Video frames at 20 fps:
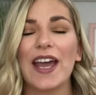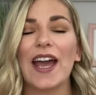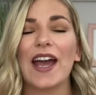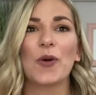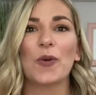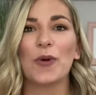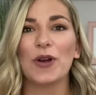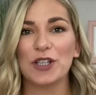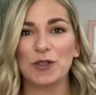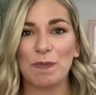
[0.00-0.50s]

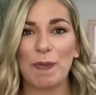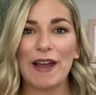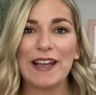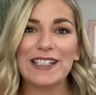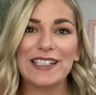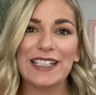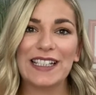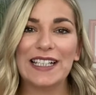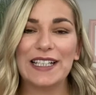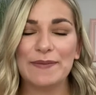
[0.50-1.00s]
which
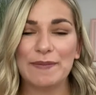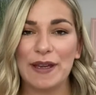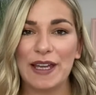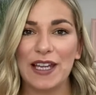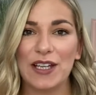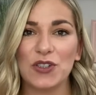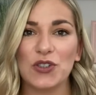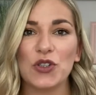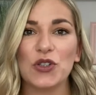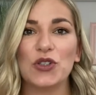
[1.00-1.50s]
basically
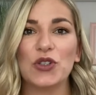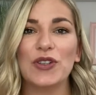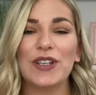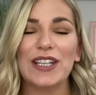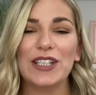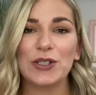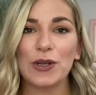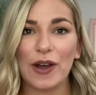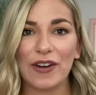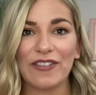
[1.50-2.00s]
means that you need
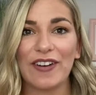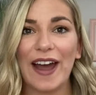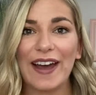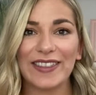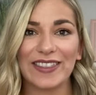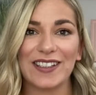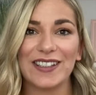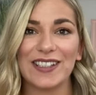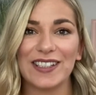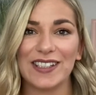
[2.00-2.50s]
to have had
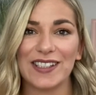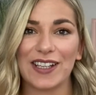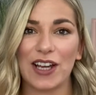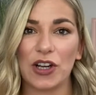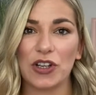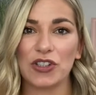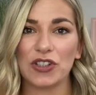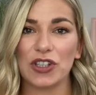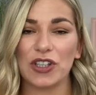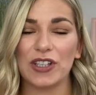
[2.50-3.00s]
the
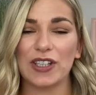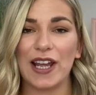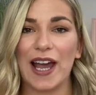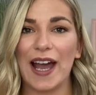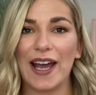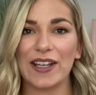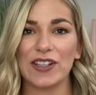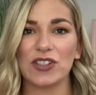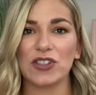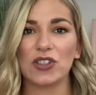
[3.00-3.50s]
discussion
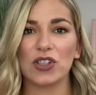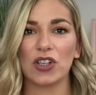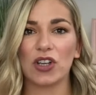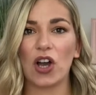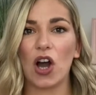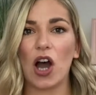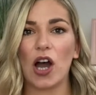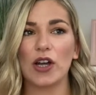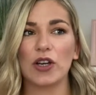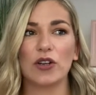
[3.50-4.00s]
as to
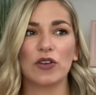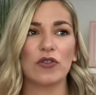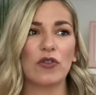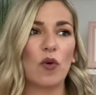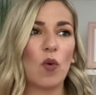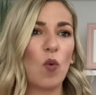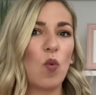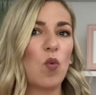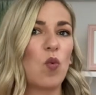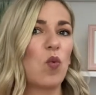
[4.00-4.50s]
kind of
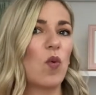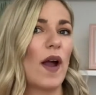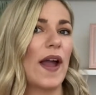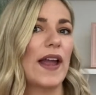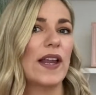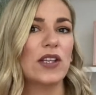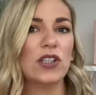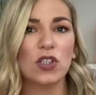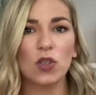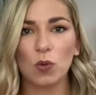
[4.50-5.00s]

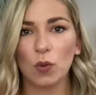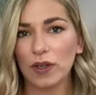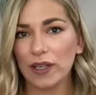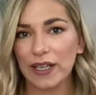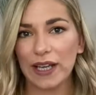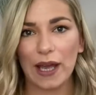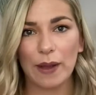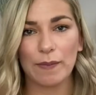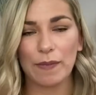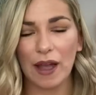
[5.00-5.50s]
when you want to
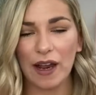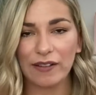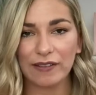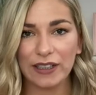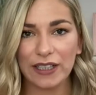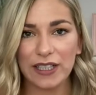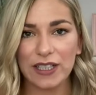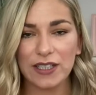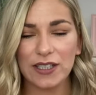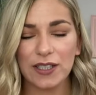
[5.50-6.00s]
get
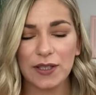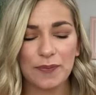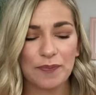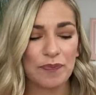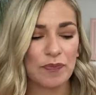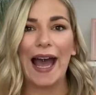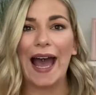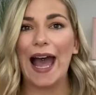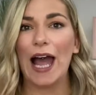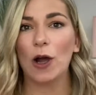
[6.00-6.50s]
married,
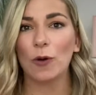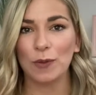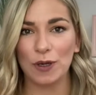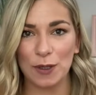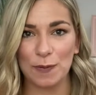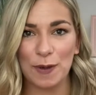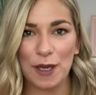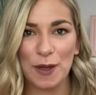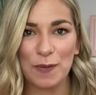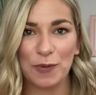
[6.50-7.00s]
how many
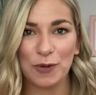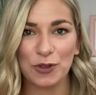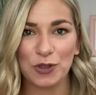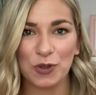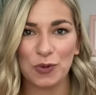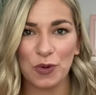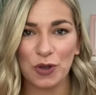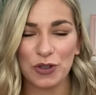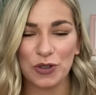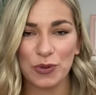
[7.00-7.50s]
people you
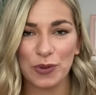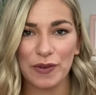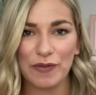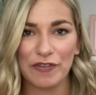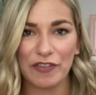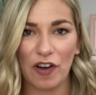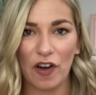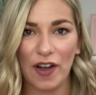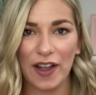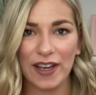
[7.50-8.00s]
want to
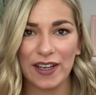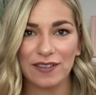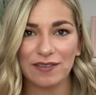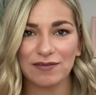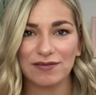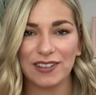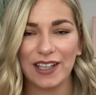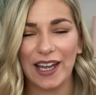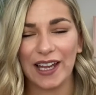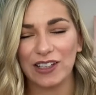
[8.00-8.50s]
invite
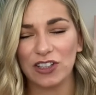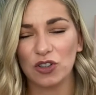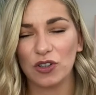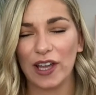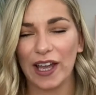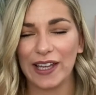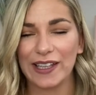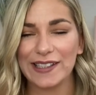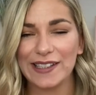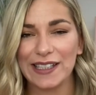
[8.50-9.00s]
and your
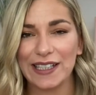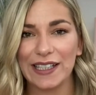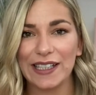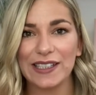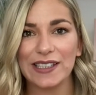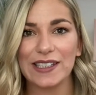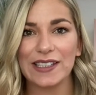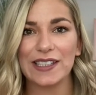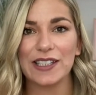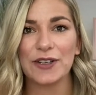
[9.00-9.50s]
guest
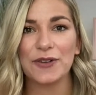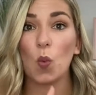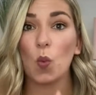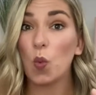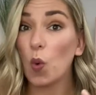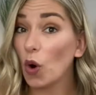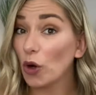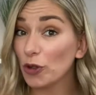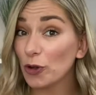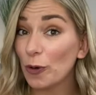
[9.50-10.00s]
list,
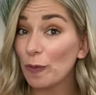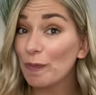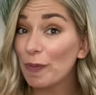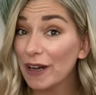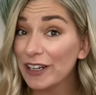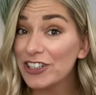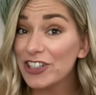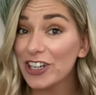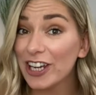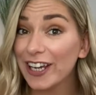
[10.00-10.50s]
what your
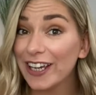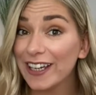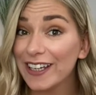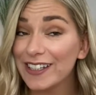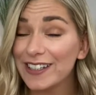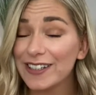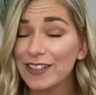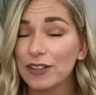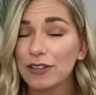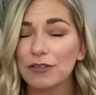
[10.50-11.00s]
budget
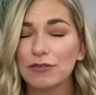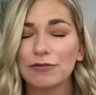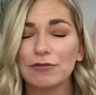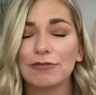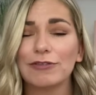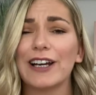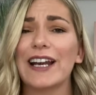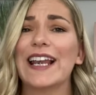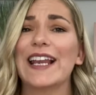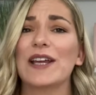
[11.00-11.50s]
is,
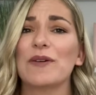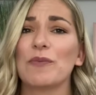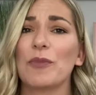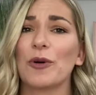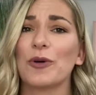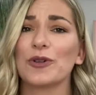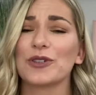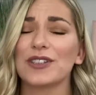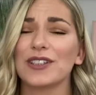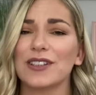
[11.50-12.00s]
really
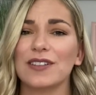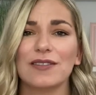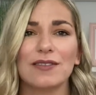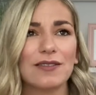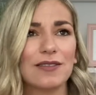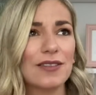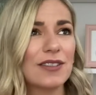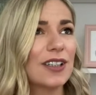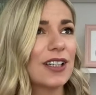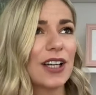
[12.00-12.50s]
important.
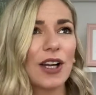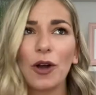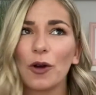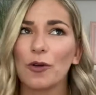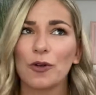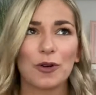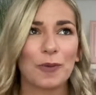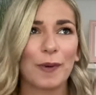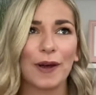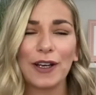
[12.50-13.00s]
I go
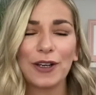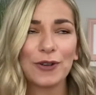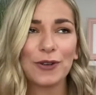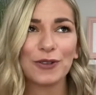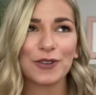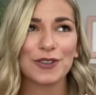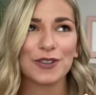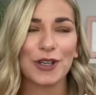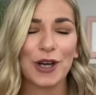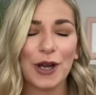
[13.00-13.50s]
on about it all
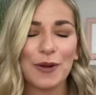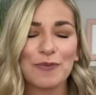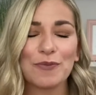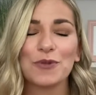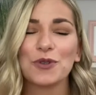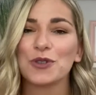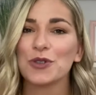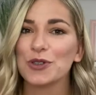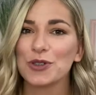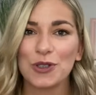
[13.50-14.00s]
the time.
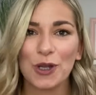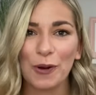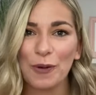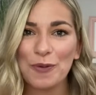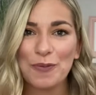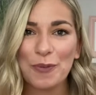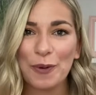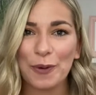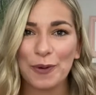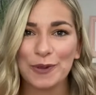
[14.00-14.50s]
So
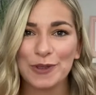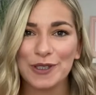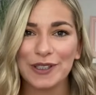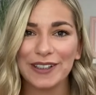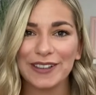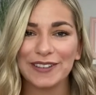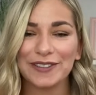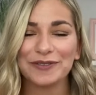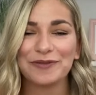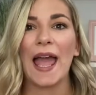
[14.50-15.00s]

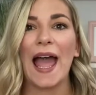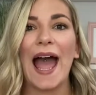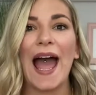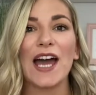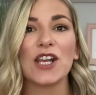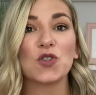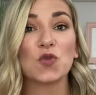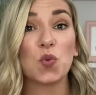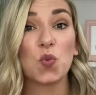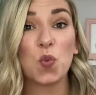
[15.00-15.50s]
important.
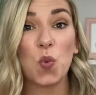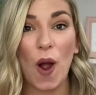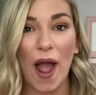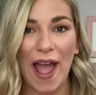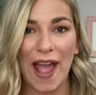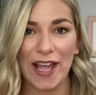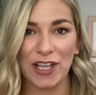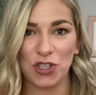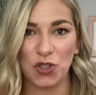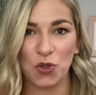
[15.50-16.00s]
And
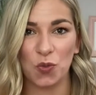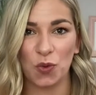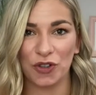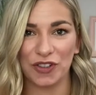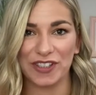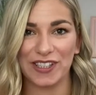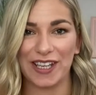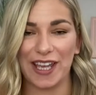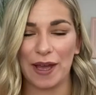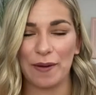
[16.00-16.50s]
where you want
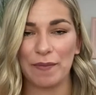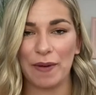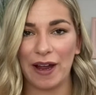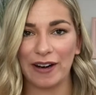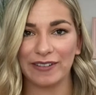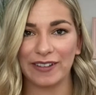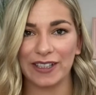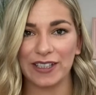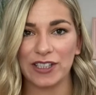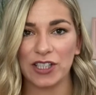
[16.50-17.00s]
to get
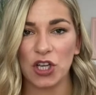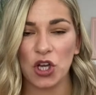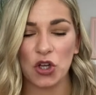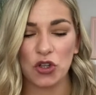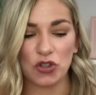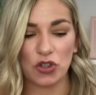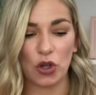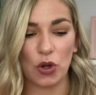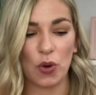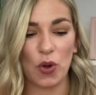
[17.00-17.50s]
married.
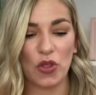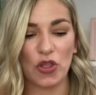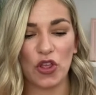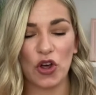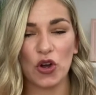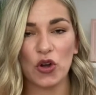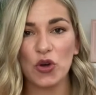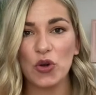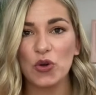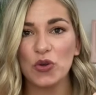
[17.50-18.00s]
So
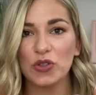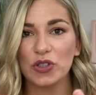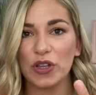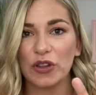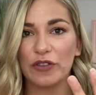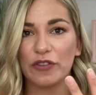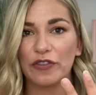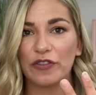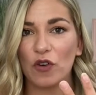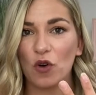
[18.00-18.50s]
those are the
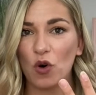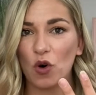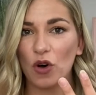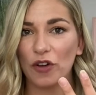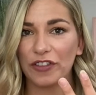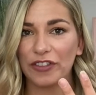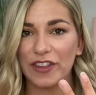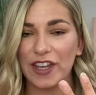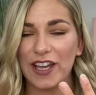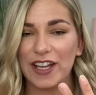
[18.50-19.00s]
4
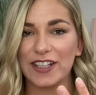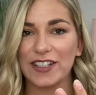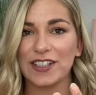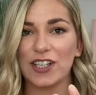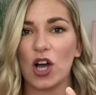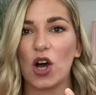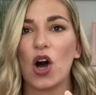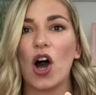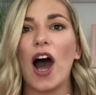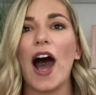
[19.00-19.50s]
things that
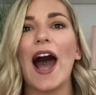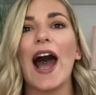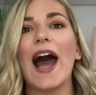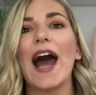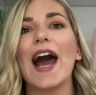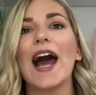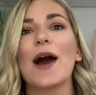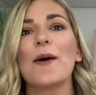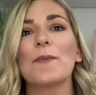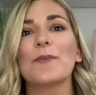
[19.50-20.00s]
are
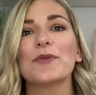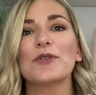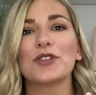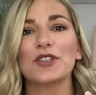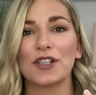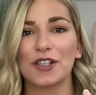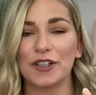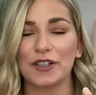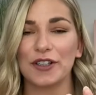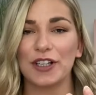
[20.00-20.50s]

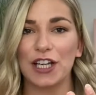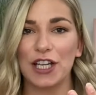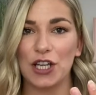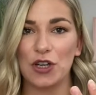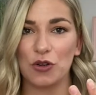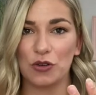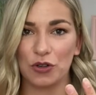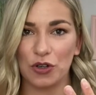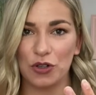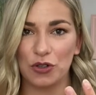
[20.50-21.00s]
absolutely
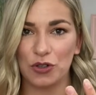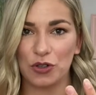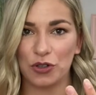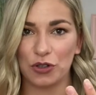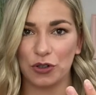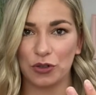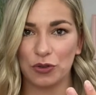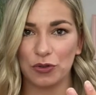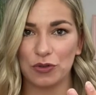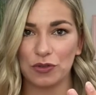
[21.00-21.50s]

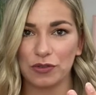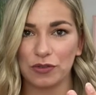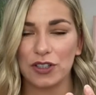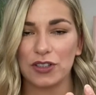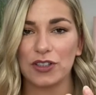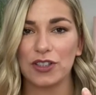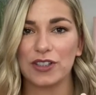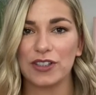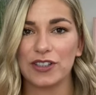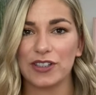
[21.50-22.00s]
crucial
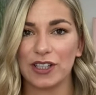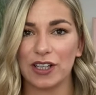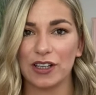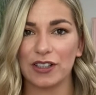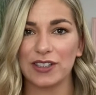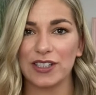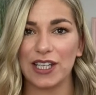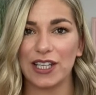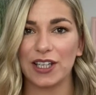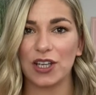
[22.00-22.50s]
to
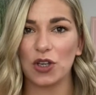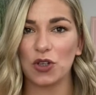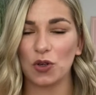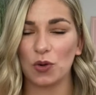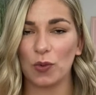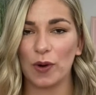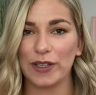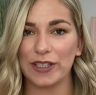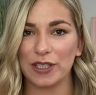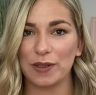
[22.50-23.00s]
starting your
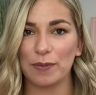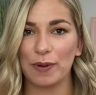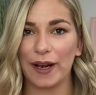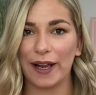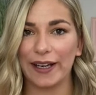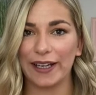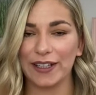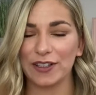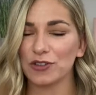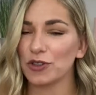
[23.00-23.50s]
wedding
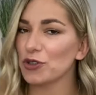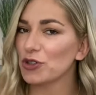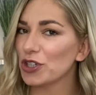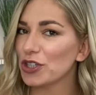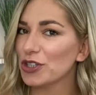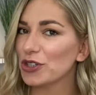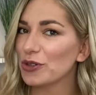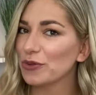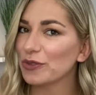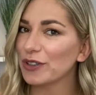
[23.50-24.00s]
planning. So
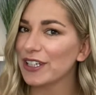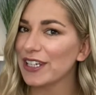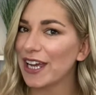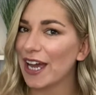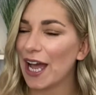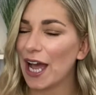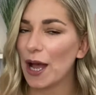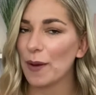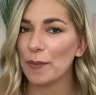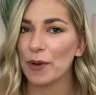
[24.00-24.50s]
just to
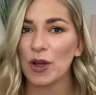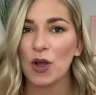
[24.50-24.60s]
recap,